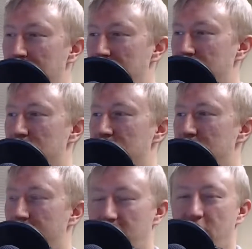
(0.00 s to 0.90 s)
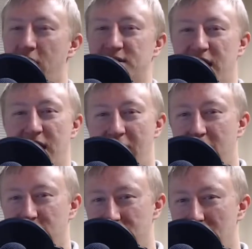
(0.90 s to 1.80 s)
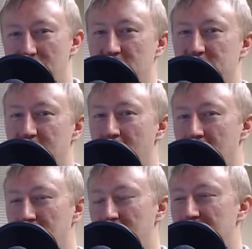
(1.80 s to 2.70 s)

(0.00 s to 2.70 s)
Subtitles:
I only lost 8 hours of my PTO,